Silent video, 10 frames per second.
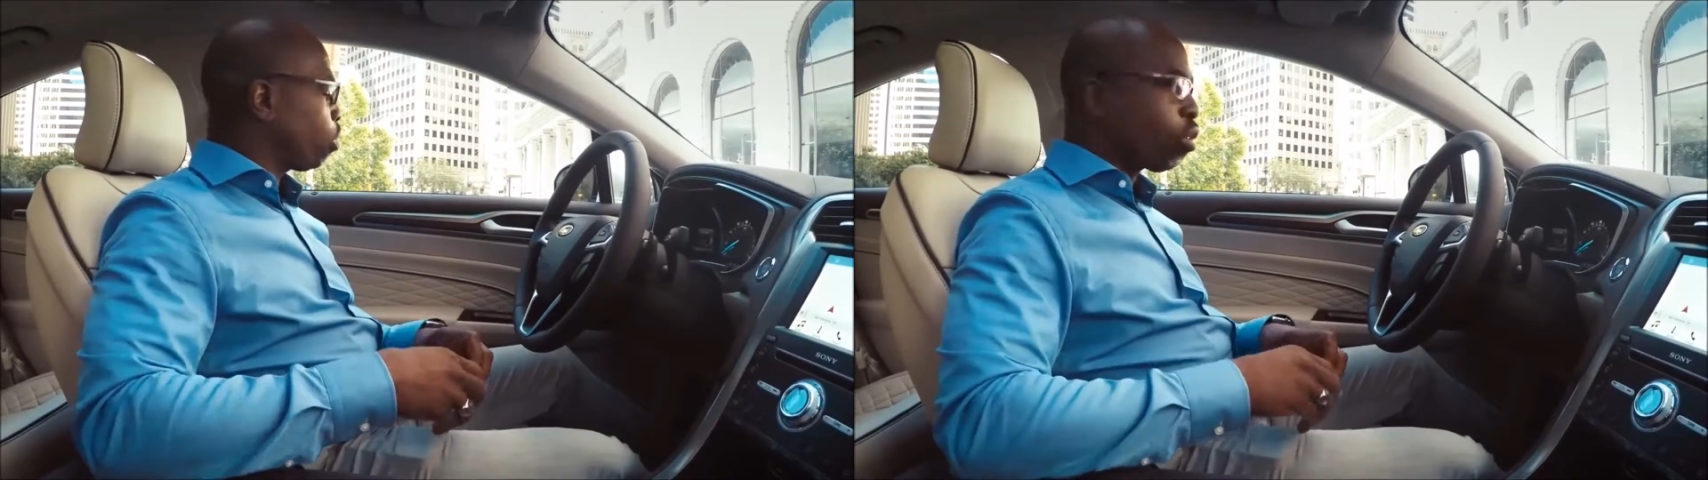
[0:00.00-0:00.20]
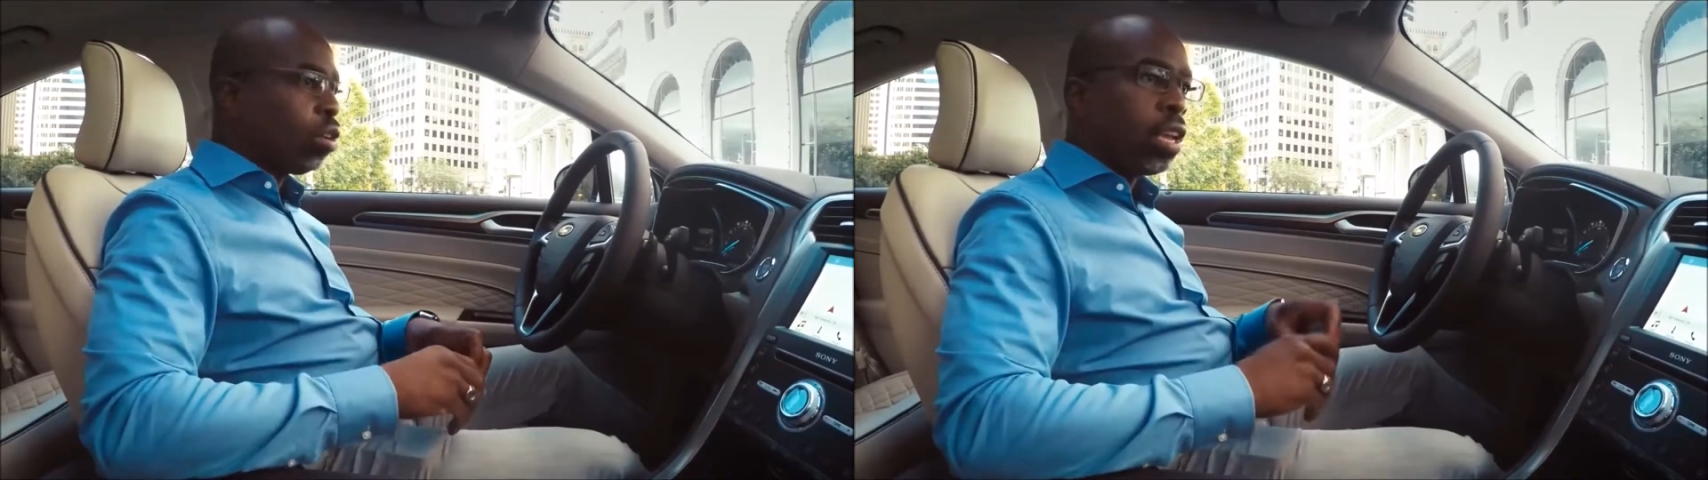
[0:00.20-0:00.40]

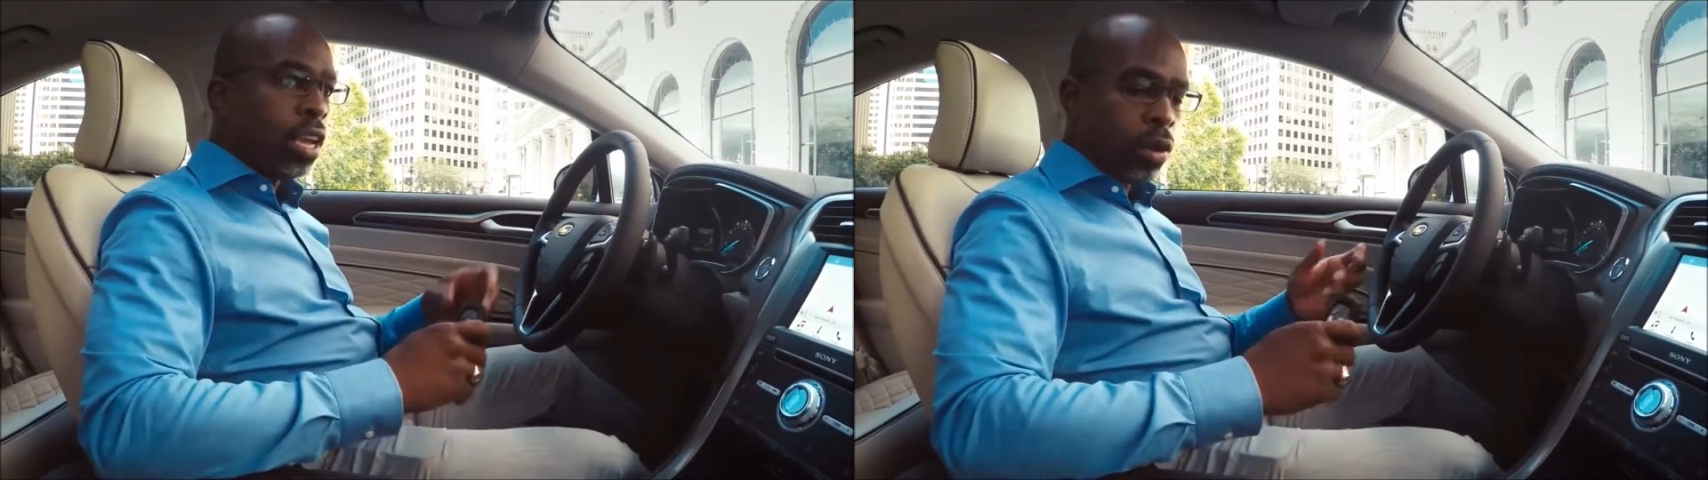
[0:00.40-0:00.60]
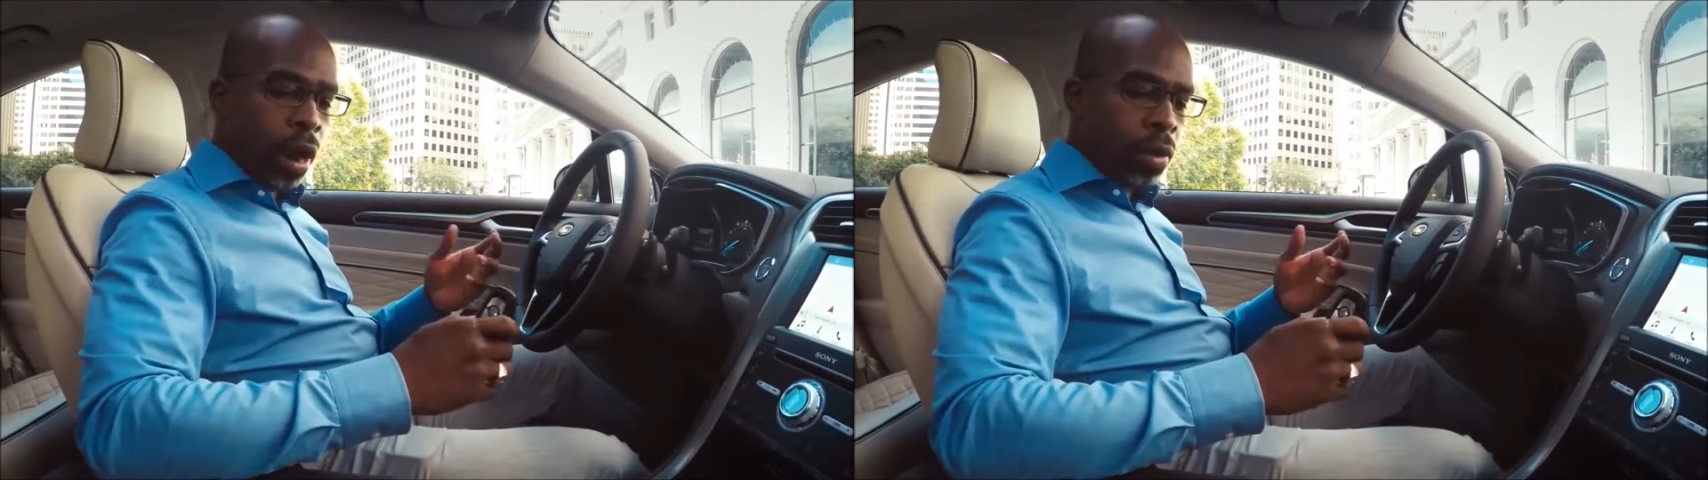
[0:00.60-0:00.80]
just
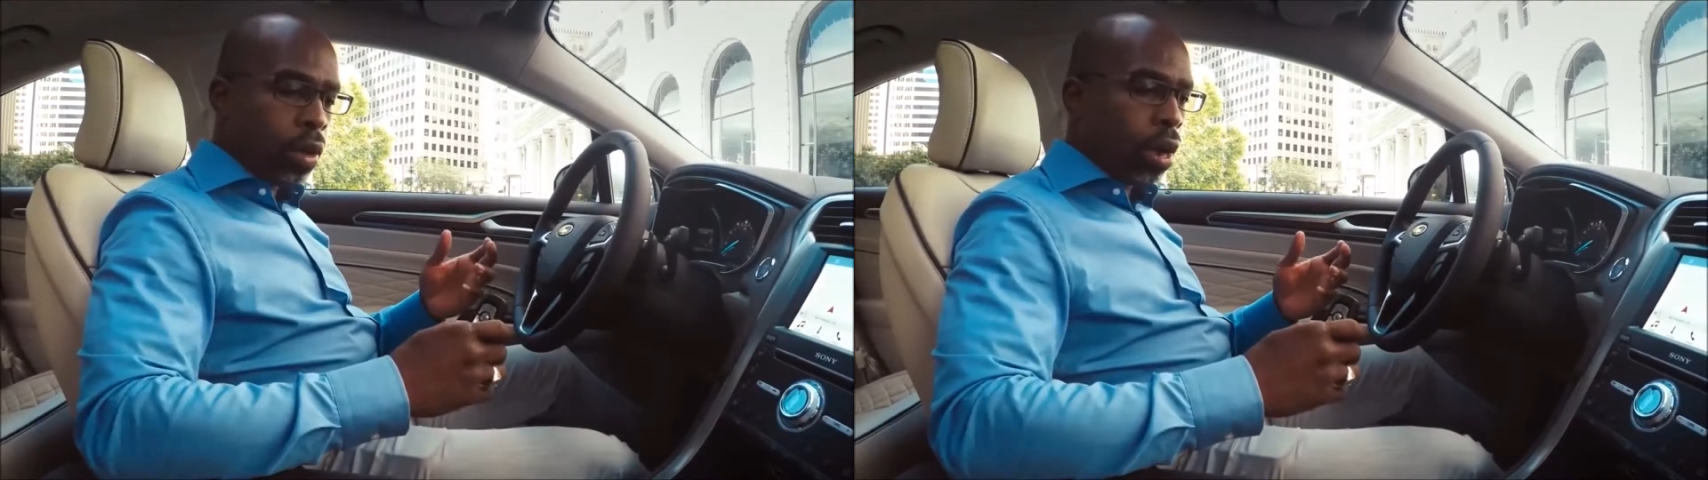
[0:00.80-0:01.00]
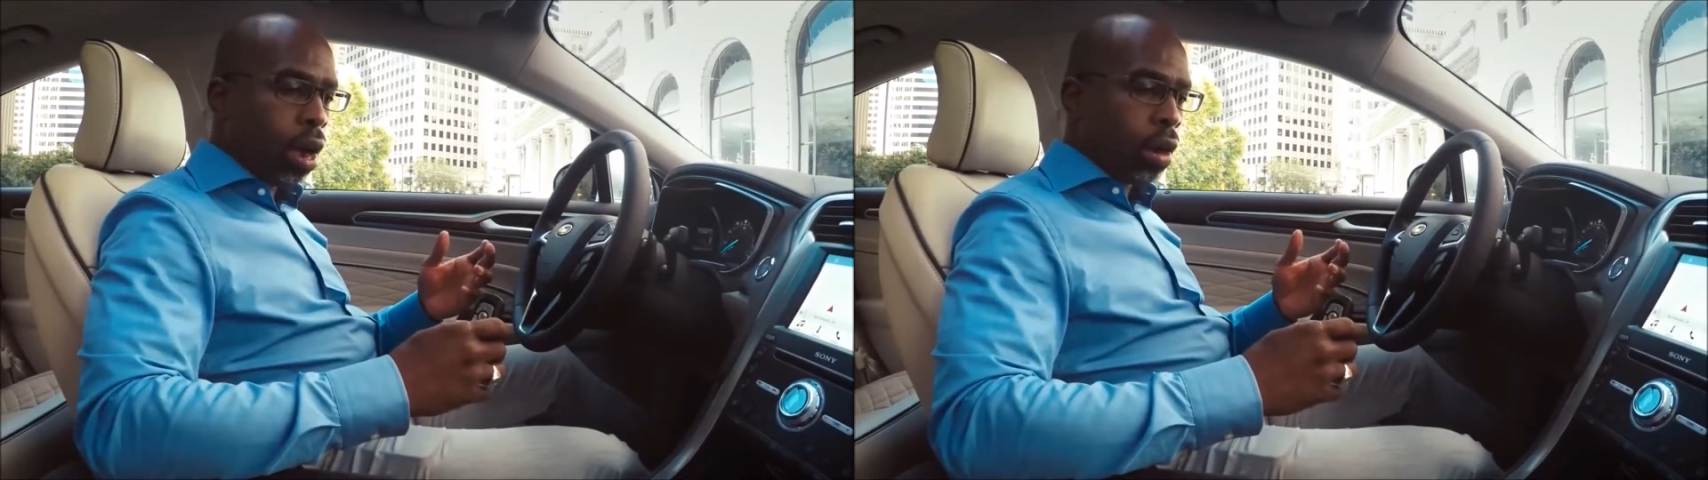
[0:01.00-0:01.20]
looking around
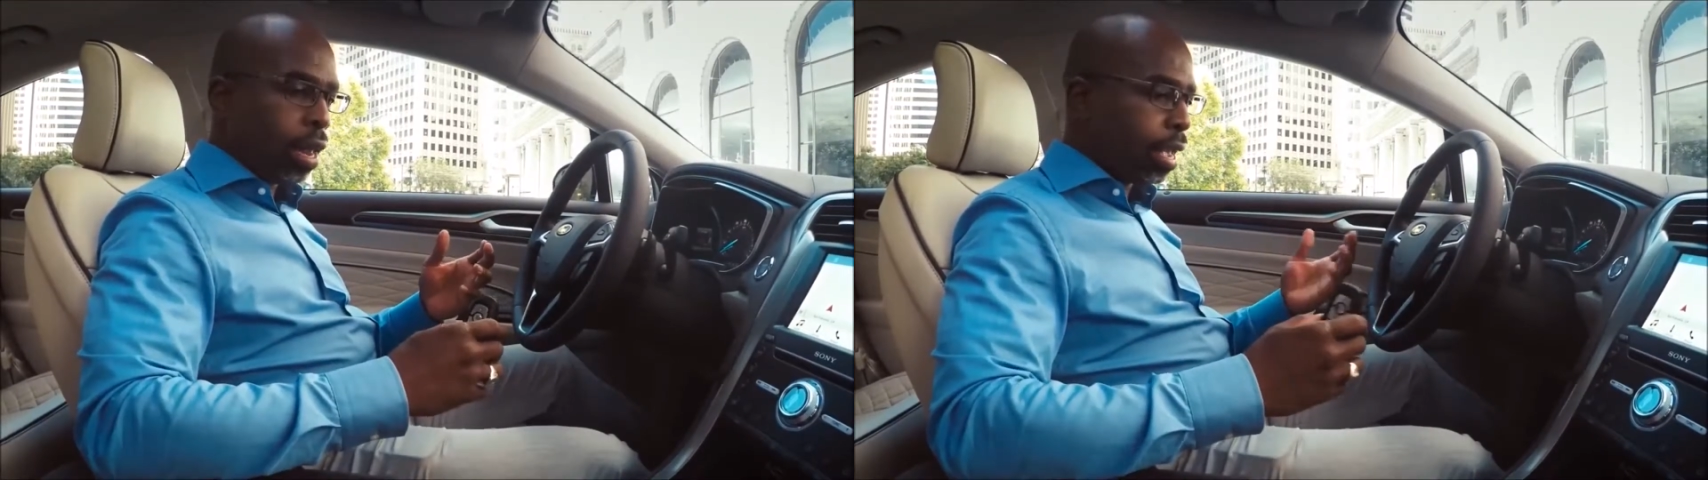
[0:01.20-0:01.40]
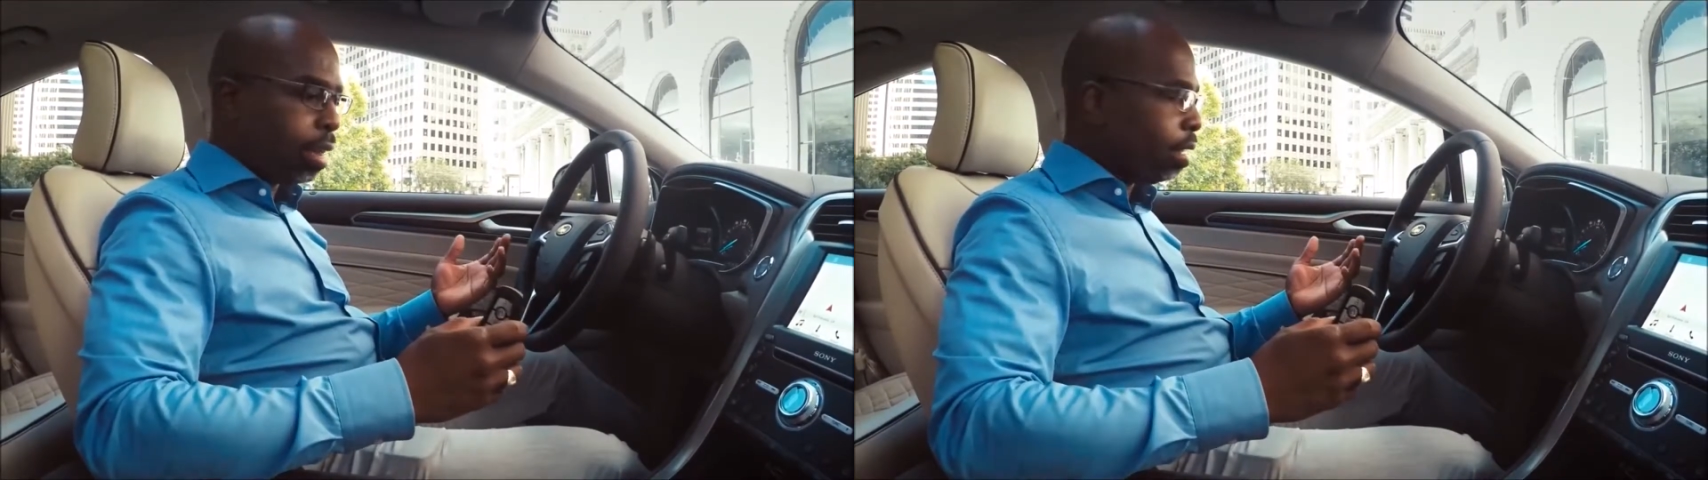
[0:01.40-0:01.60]
the car,
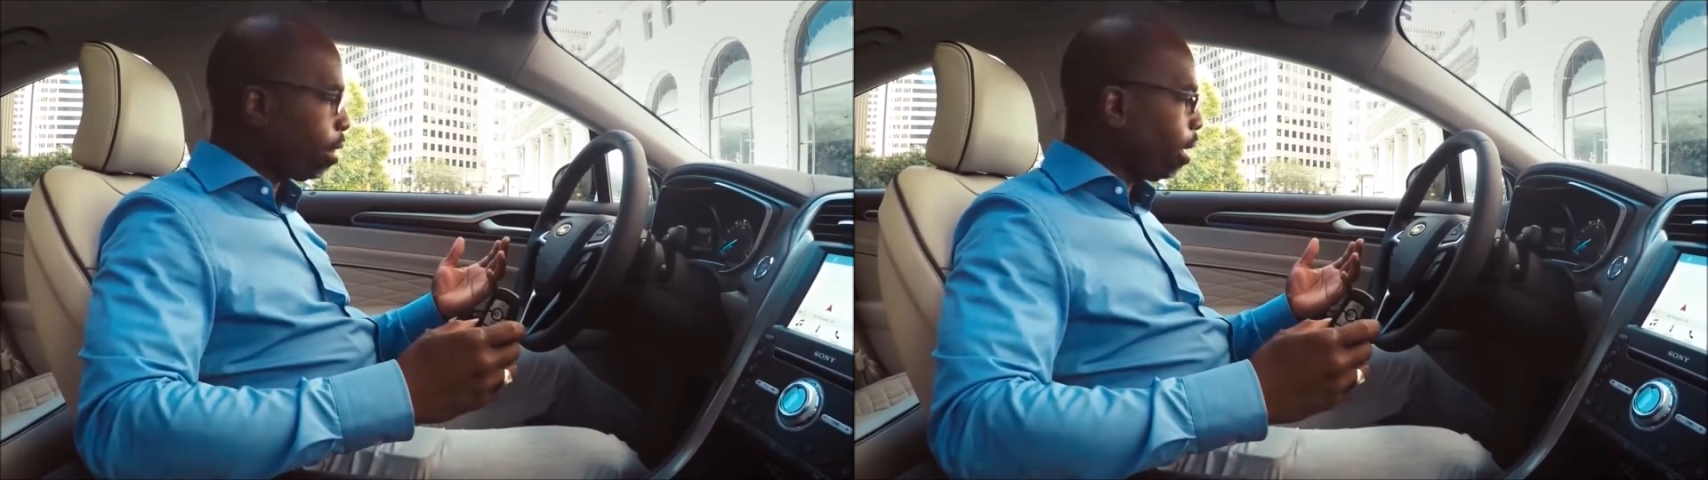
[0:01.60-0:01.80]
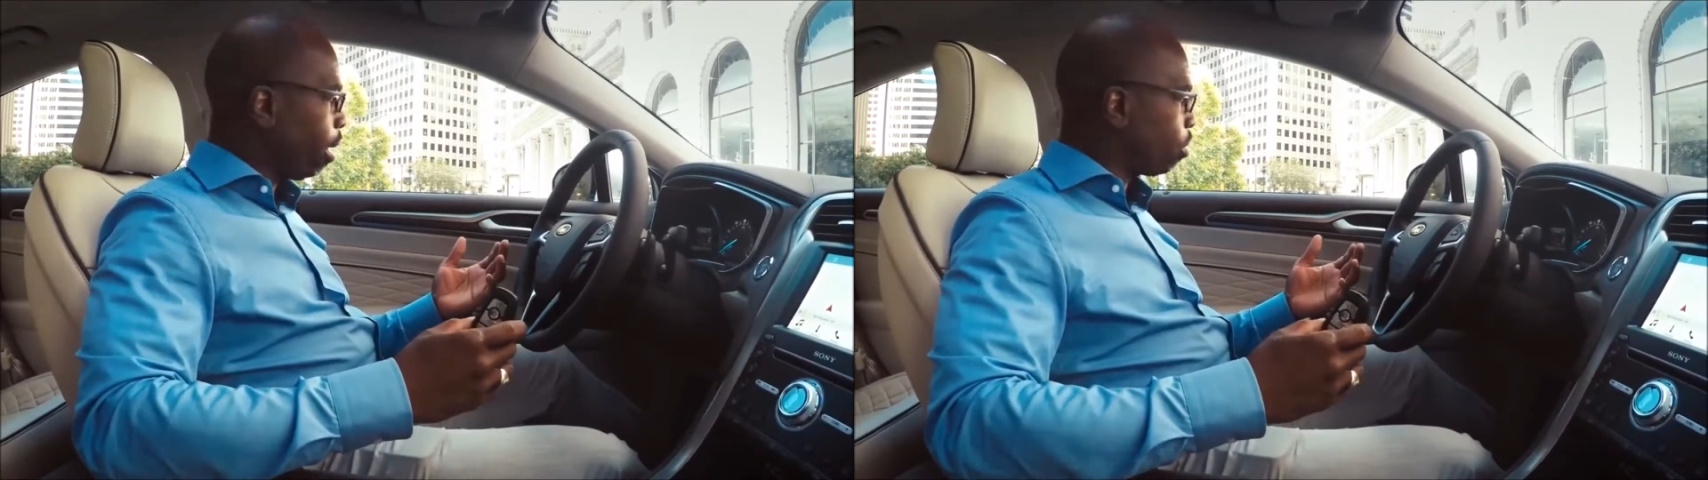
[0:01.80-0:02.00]
like
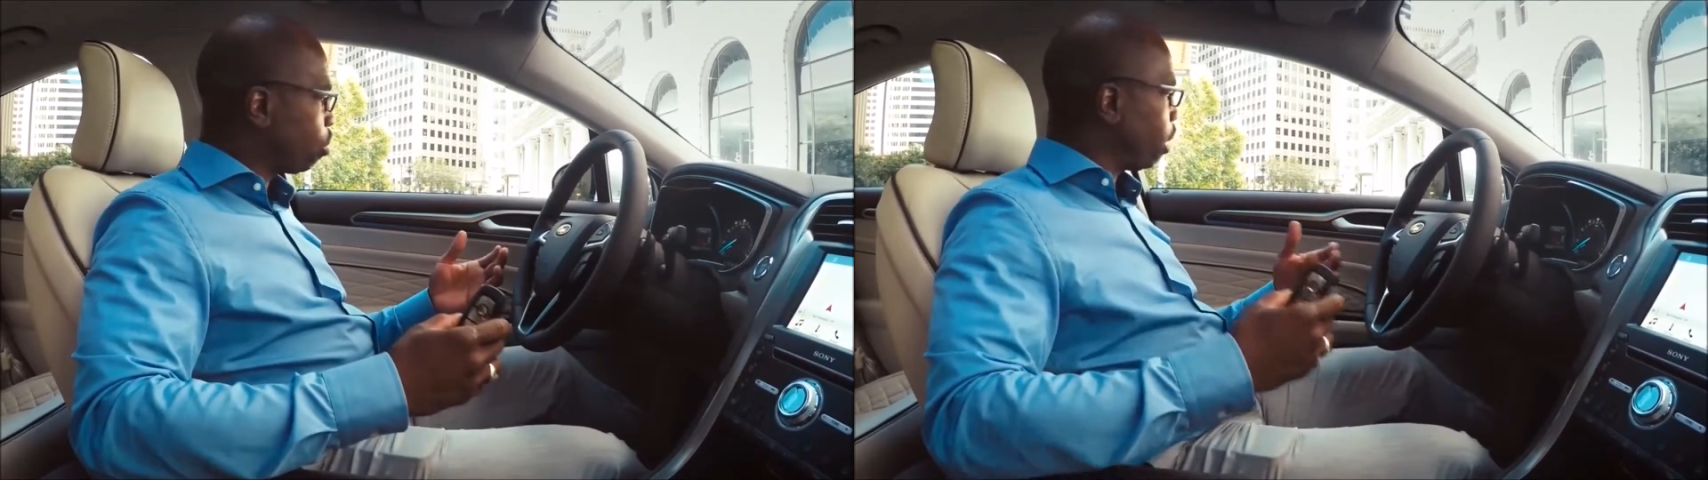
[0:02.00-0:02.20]
anything else,